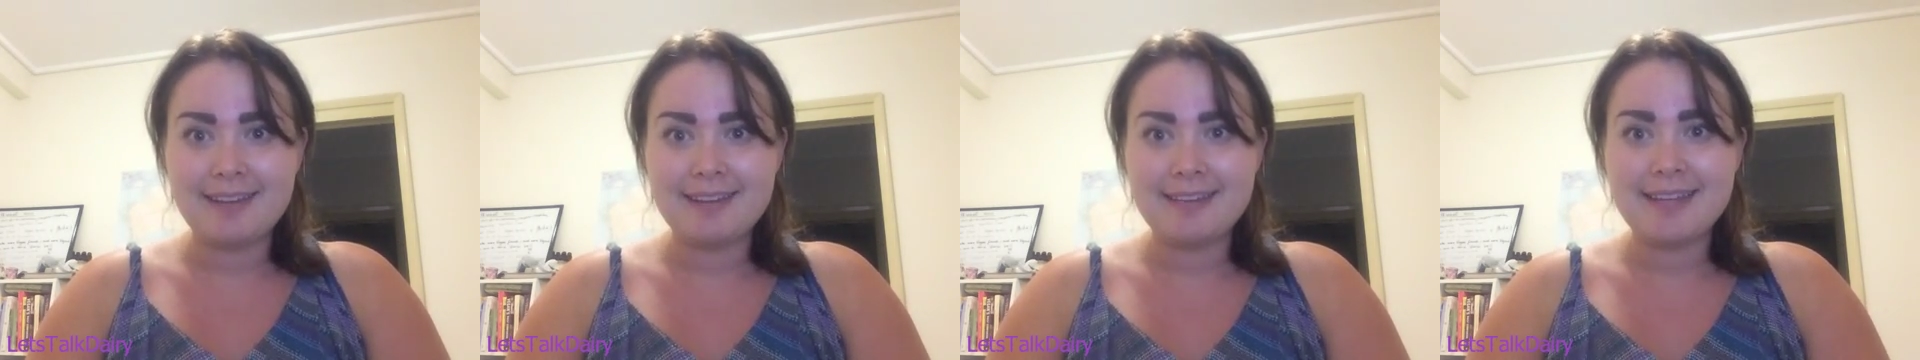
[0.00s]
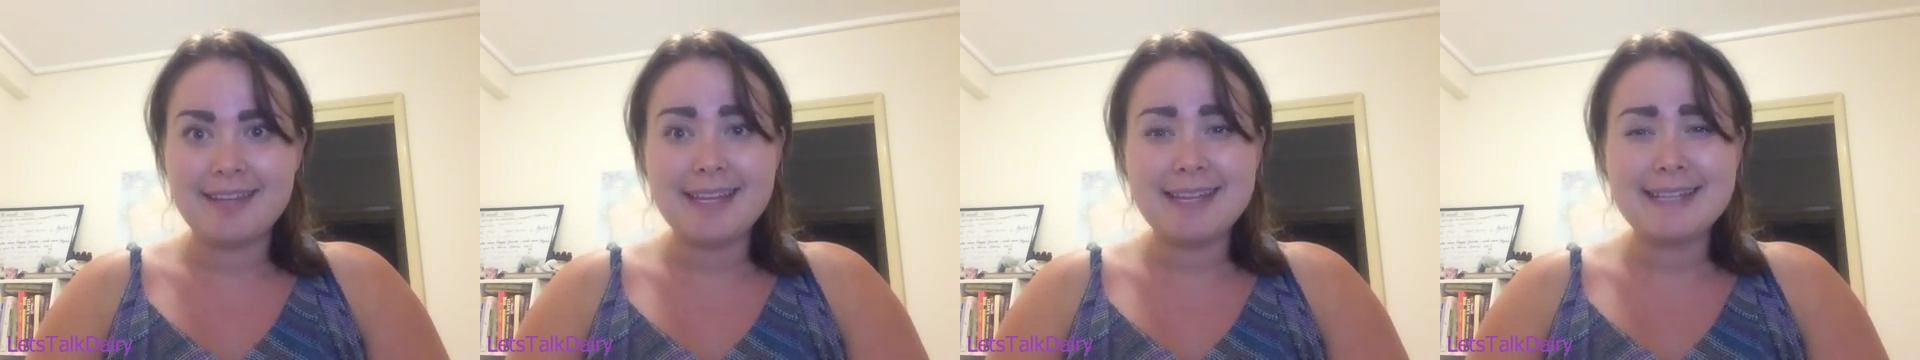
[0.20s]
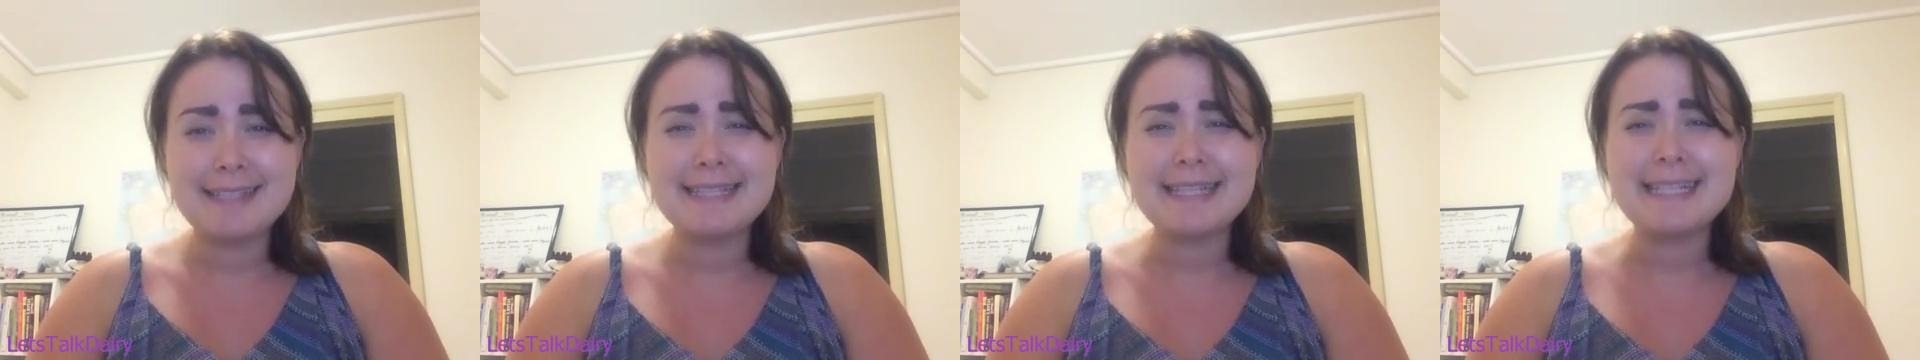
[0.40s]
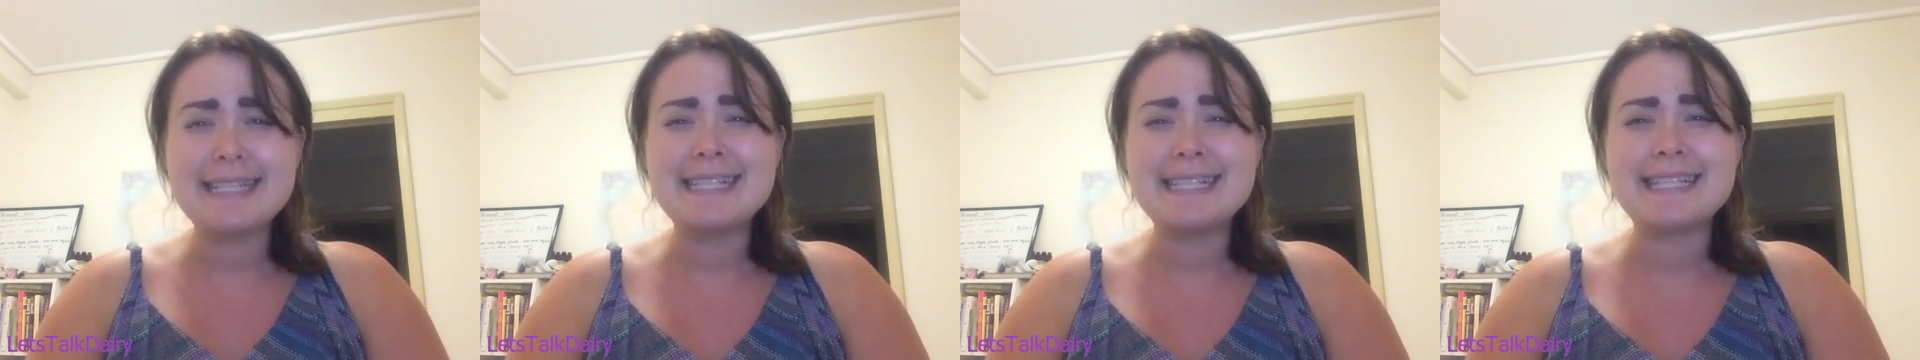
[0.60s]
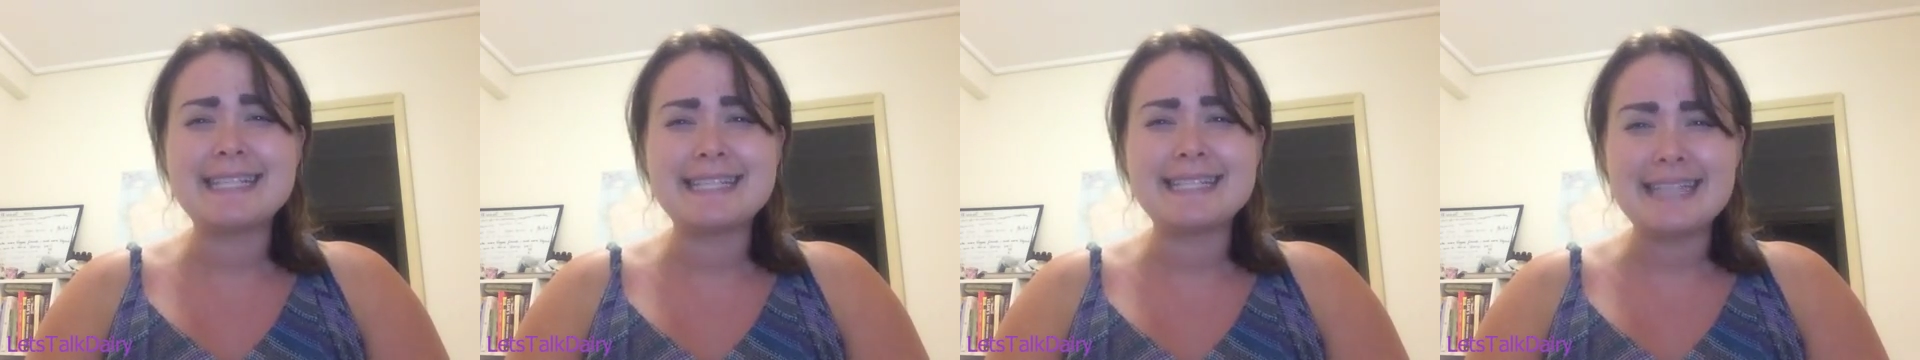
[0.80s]
That is
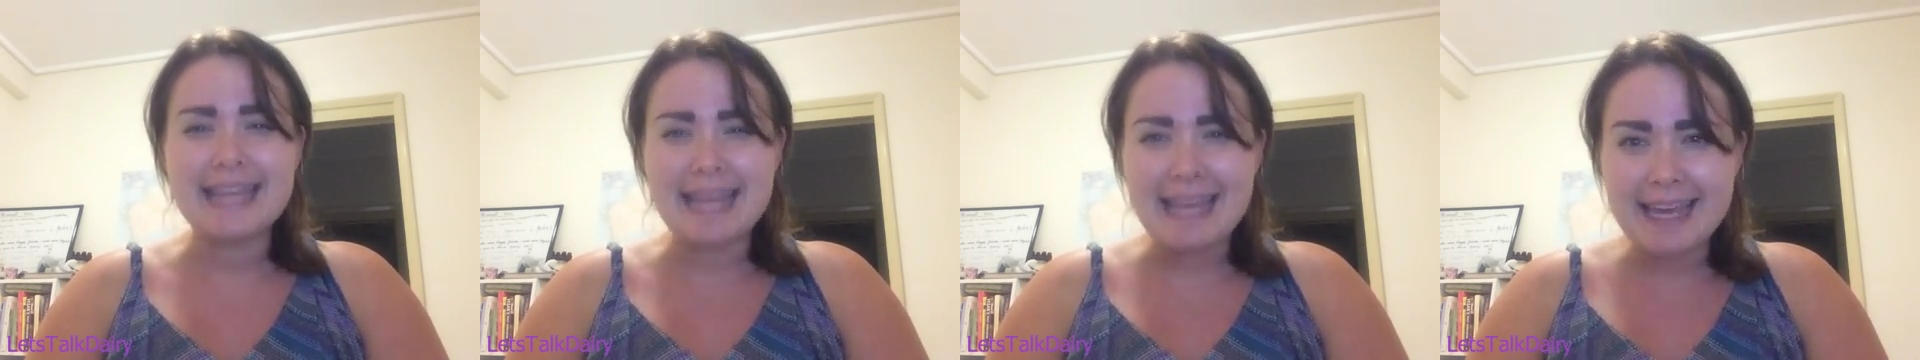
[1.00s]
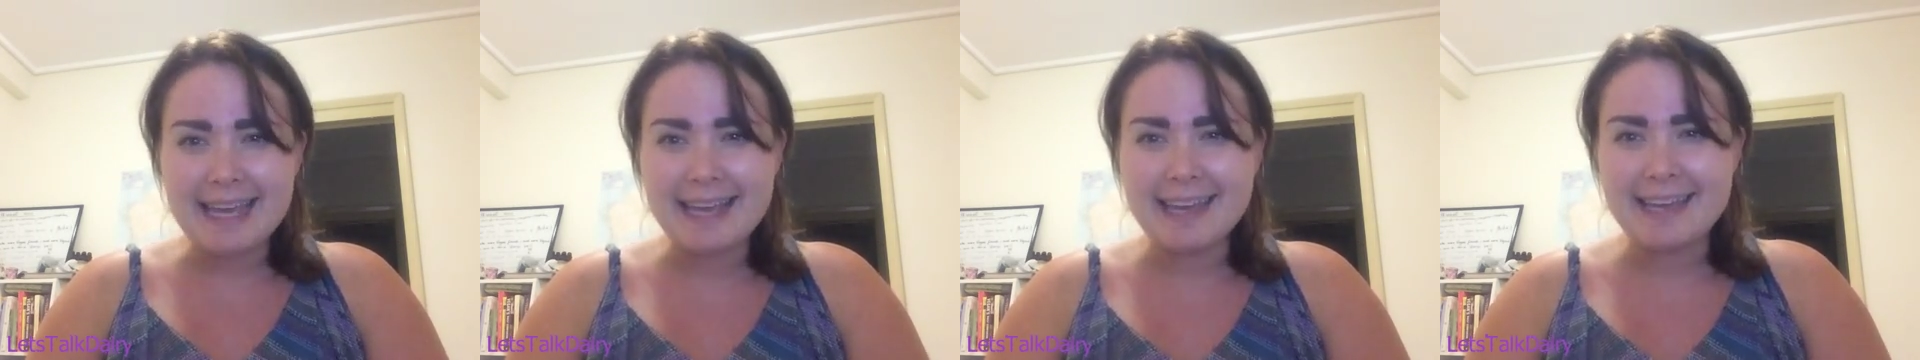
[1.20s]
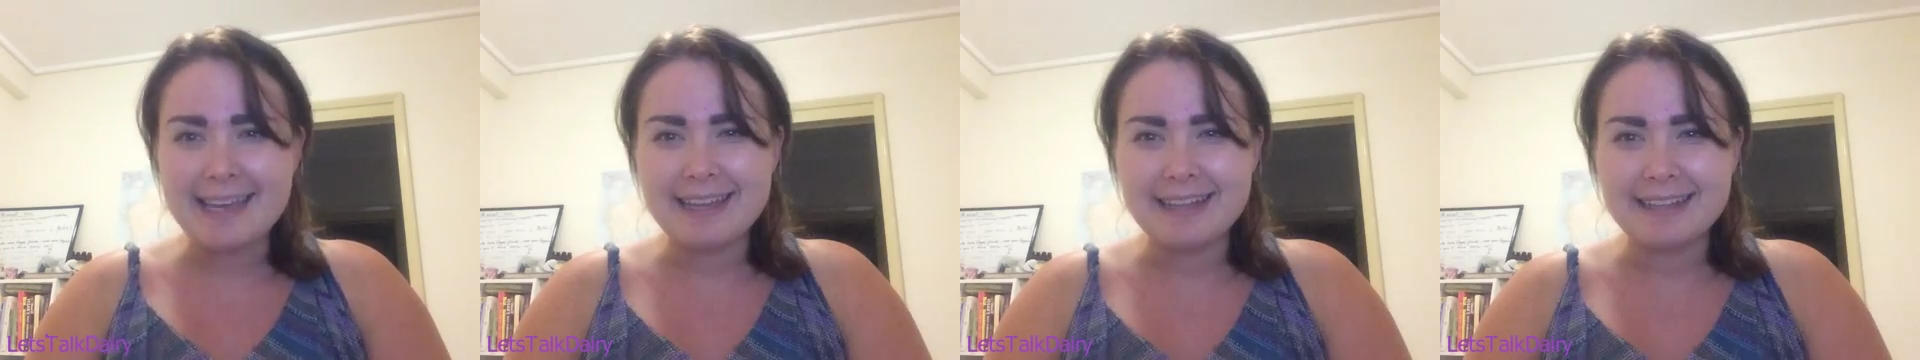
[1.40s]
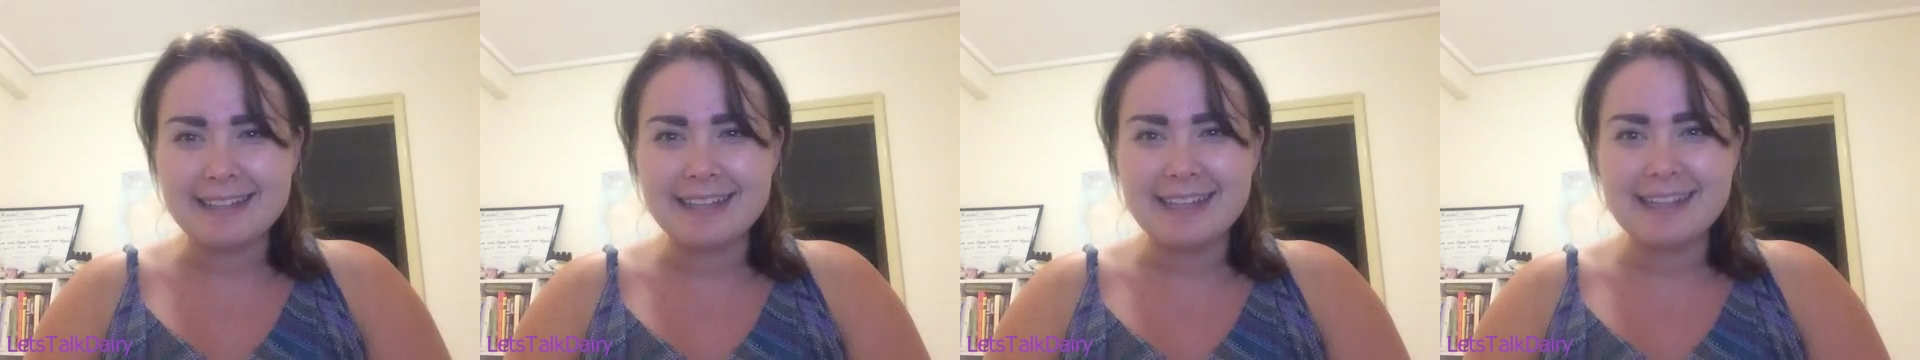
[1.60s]
insane.